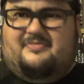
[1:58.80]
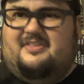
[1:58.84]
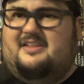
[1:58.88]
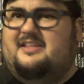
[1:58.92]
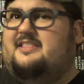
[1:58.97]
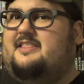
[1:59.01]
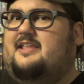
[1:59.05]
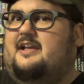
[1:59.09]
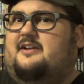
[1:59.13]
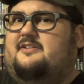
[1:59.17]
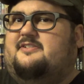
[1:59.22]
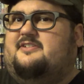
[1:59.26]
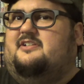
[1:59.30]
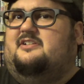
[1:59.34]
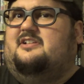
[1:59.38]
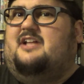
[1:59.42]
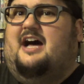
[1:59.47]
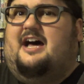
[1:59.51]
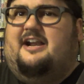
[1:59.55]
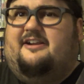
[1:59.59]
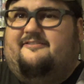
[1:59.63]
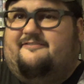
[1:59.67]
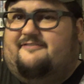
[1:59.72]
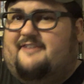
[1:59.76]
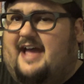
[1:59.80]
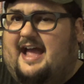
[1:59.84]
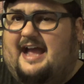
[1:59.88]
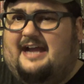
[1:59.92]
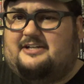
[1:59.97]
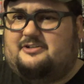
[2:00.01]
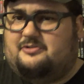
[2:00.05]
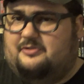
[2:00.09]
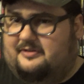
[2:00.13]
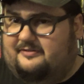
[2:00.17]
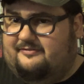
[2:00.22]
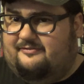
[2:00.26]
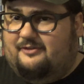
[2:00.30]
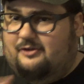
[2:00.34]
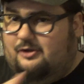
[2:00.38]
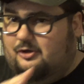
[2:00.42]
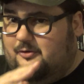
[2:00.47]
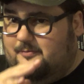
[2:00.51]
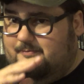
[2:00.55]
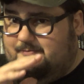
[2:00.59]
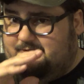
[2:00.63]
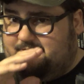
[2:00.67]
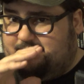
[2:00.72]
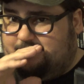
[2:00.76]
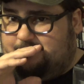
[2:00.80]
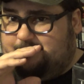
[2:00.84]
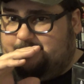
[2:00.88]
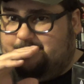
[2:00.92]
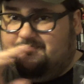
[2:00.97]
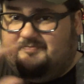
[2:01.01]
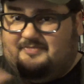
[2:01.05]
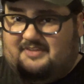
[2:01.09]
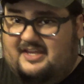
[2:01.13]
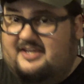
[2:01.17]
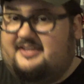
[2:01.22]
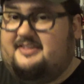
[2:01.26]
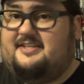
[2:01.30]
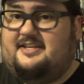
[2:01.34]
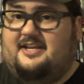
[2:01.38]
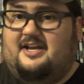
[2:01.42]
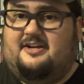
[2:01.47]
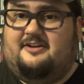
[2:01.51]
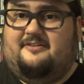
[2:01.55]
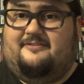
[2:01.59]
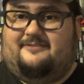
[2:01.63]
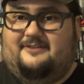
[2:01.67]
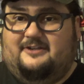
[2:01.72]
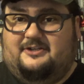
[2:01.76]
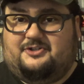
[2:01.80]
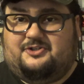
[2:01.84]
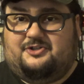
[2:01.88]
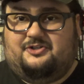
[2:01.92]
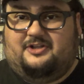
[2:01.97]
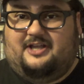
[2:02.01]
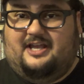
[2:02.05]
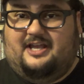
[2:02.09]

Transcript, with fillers: There's a lot of factory films in the unofficial